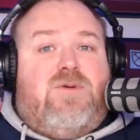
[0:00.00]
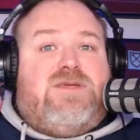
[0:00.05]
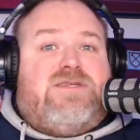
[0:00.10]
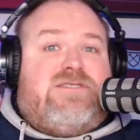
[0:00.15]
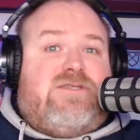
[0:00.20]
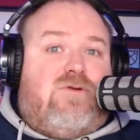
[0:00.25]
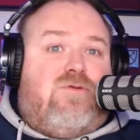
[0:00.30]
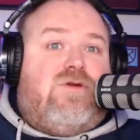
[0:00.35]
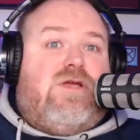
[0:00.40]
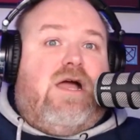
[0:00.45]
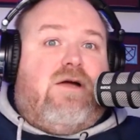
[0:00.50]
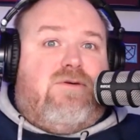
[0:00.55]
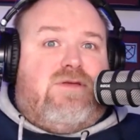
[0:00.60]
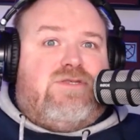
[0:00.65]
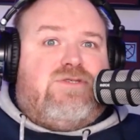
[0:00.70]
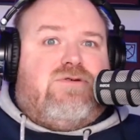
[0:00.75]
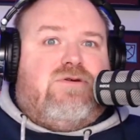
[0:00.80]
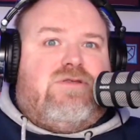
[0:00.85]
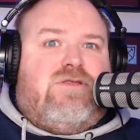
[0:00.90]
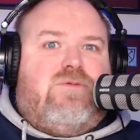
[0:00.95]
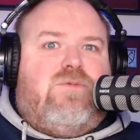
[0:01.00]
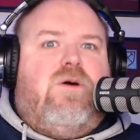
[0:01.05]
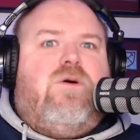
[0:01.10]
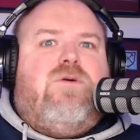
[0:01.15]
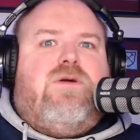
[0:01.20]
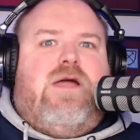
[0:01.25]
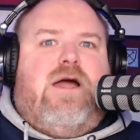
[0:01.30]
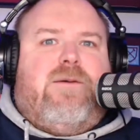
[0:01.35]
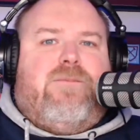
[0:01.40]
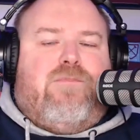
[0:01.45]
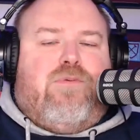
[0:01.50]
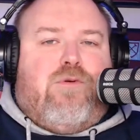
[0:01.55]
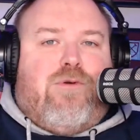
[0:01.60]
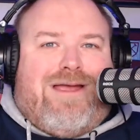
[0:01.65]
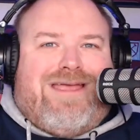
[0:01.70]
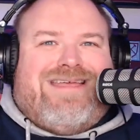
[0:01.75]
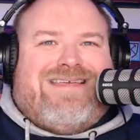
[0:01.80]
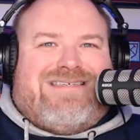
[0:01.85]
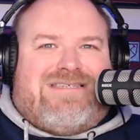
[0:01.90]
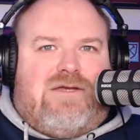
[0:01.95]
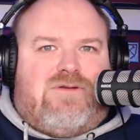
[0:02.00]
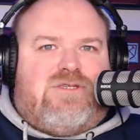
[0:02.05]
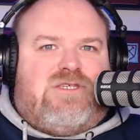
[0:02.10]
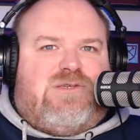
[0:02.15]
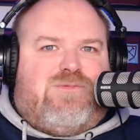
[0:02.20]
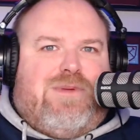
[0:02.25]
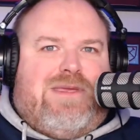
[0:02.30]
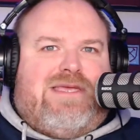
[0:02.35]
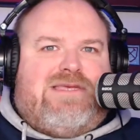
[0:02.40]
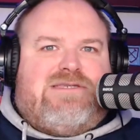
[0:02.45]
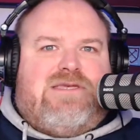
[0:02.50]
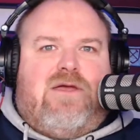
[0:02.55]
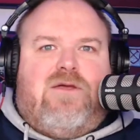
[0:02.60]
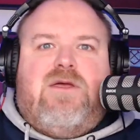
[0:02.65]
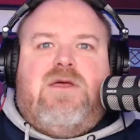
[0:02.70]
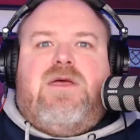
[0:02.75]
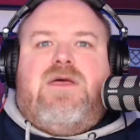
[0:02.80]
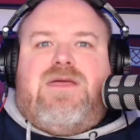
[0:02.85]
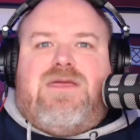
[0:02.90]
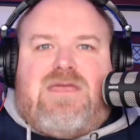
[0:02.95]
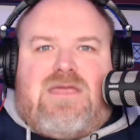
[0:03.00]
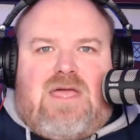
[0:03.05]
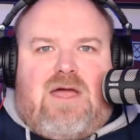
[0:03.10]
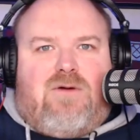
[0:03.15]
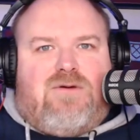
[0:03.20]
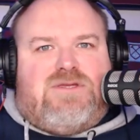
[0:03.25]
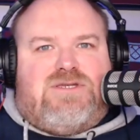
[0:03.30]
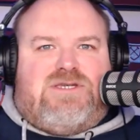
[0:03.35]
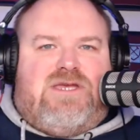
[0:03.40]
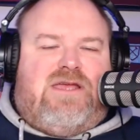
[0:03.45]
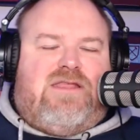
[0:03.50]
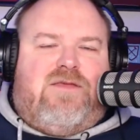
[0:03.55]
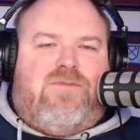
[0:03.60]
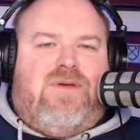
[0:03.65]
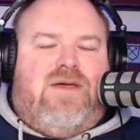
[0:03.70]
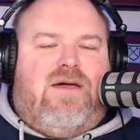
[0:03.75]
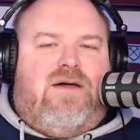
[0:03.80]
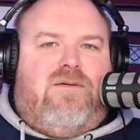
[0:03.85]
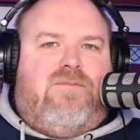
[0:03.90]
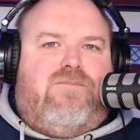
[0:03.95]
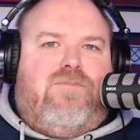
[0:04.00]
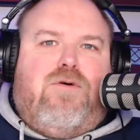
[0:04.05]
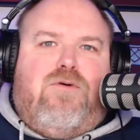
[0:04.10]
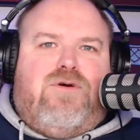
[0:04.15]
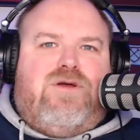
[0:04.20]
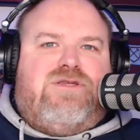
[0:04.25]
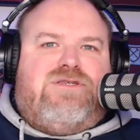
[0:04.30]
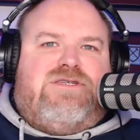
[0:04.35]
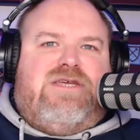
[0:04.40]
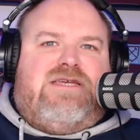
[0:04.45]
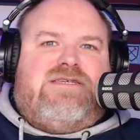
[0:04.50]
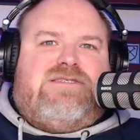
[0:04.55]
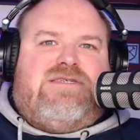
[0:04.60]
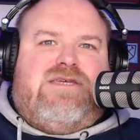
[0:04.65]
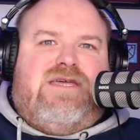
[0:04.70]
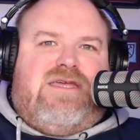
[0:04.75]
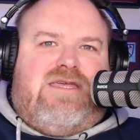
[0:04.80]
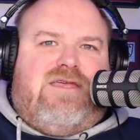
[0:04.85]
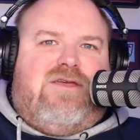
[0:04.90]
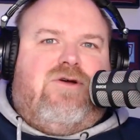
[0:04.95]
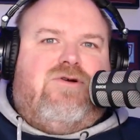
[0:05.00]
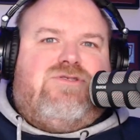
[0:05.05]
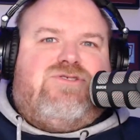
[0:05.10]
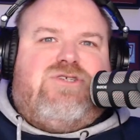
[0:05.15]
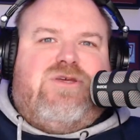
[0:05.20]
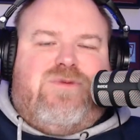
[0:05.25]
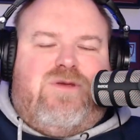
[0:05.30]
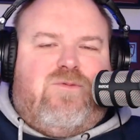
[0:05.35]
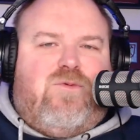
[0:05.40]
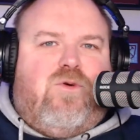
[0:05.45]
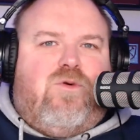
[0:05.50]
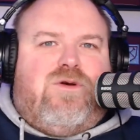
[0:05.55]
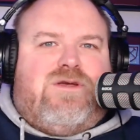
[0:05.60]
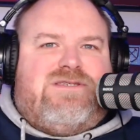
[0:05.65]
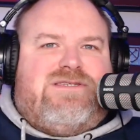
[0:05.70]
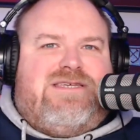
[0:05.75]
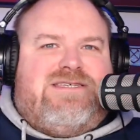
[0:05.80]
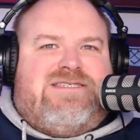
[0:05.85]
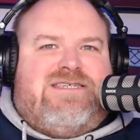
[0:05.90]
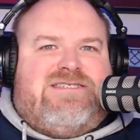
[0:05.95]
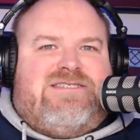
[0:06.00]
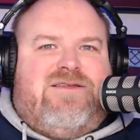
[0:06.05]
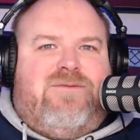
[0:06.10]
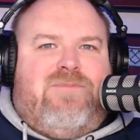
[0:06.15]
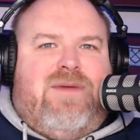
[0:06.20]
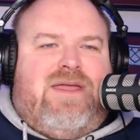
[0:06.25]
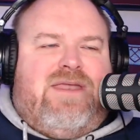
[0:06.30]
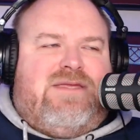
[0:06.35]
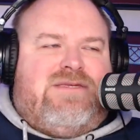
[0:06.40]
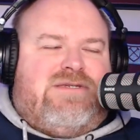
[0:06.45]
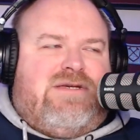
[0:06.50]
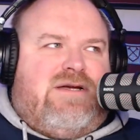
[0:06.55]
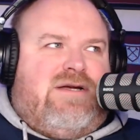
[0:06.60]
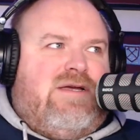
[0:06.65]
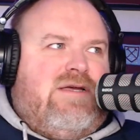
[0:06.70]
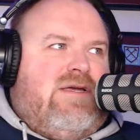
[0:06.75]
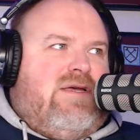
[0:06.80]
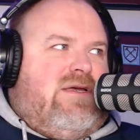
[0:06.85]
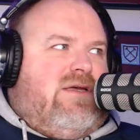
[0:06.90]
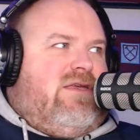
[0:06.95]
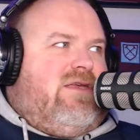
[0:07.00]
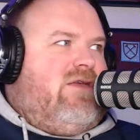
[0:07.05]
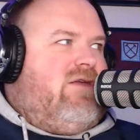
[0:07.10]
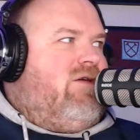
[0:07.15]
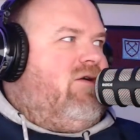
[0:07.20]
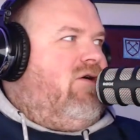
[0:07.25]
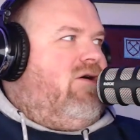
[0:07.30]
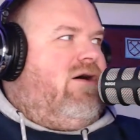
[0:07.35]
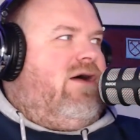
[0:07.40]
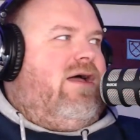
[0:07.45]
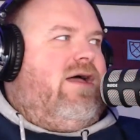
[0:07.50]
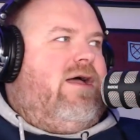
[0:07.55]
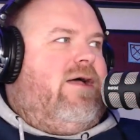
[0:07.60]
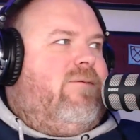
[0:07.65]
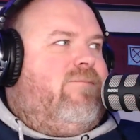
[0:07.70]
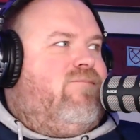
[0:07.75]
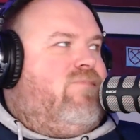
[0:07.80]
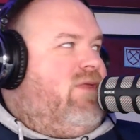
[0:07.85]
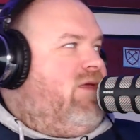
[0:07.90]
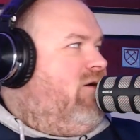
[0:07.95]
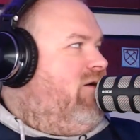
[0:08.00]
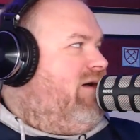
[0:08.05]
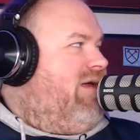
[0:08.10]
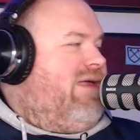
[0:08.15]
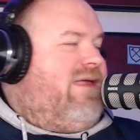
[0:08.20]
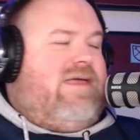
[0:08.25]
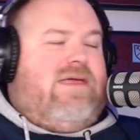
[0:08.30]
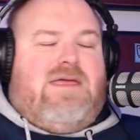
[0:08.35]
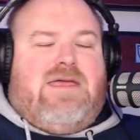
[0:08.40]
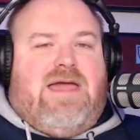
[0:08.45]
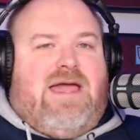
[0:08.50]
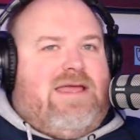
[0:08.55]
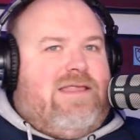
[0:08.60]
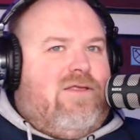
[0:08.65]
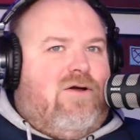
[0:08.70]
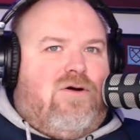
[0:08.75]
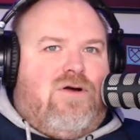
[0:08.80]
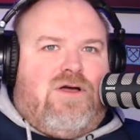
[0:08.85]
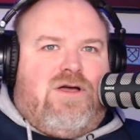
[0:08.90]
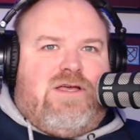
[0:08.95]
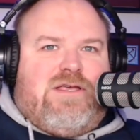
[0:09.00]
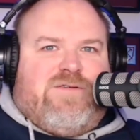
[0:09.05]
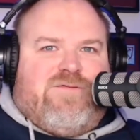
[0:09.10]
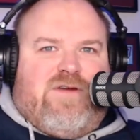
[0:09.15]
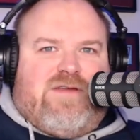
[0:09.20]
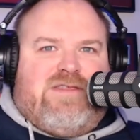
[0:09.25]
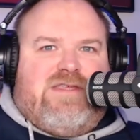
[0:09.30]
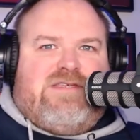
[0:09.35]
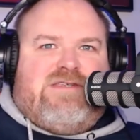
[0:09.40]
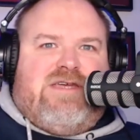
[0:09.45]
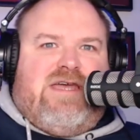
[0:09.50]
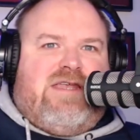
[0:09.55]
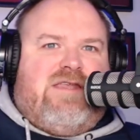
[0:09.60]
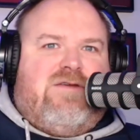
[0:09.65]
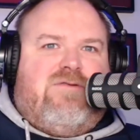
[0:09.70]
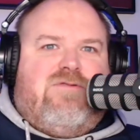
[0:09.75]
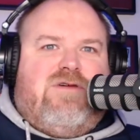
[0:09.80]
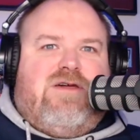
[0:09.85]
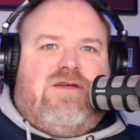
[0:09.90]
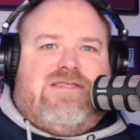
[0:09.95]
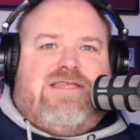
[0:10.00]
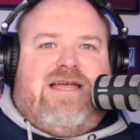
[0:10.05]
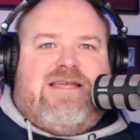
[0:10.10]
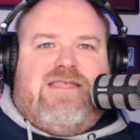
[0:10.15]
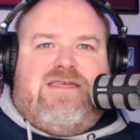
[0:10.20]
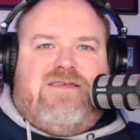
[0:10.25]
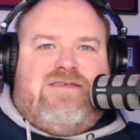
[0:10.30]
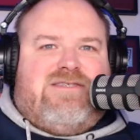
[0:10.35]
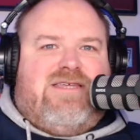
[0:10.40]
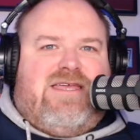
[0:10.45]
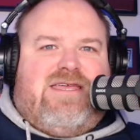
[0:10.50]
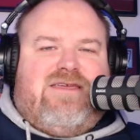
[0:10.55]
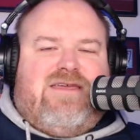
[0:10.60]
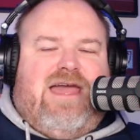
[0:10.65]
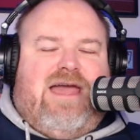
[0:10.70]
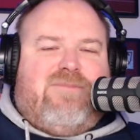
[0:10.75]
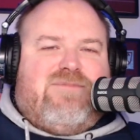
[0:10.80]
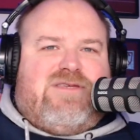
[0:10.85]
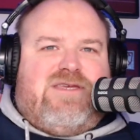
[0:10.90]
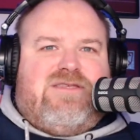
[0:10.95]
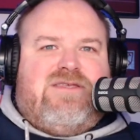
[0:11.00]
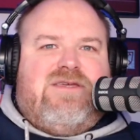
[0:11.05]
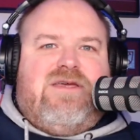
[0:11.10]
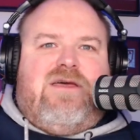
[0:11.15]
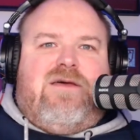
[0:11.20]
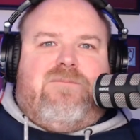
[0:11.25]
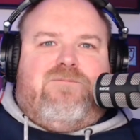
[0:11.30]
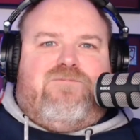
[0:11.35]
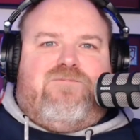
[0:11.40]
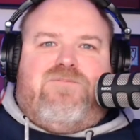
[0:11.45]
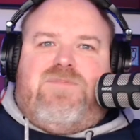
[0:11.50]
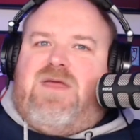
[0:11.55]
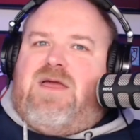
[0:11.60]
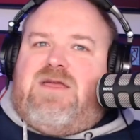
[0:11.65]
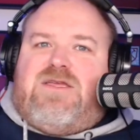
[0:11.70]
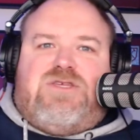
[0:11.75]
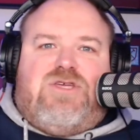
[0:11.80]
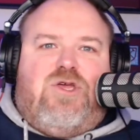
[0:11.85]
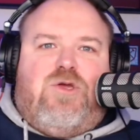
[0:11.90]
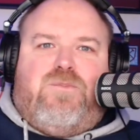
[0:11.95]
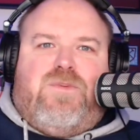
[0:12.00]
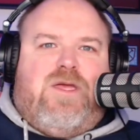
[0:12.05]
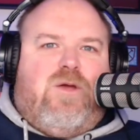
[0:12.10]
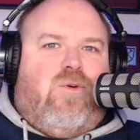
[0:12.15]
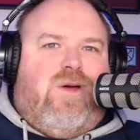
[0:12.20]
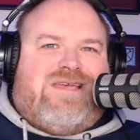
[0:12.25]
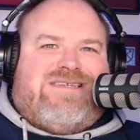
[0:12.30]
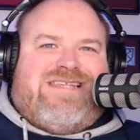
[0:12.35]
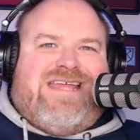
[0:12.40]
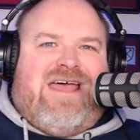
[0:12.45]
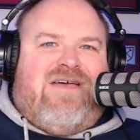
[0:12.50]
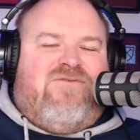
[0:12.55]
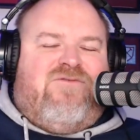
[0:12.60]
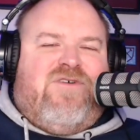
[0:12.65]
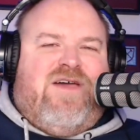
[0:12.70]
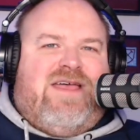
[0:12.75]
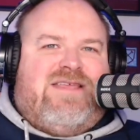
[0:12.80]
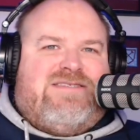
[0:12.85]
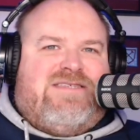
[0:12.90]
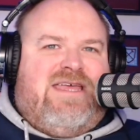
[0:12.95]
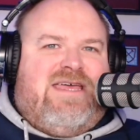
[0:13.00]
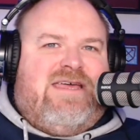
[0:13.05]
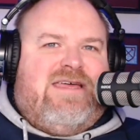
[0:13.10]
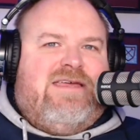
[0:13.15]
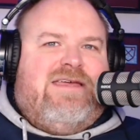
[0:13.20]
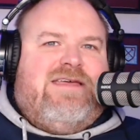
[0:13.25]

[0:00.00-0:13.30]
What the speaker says: is still going during the World Cup break, so to speak. So go and check them out. Paul Konchesky, you've got Jimmy Walker's the assistant manager, you've got Kate Longhurst, friend of the channel, we've got Dagny, he's the captain. You know, two big West Ham fans there.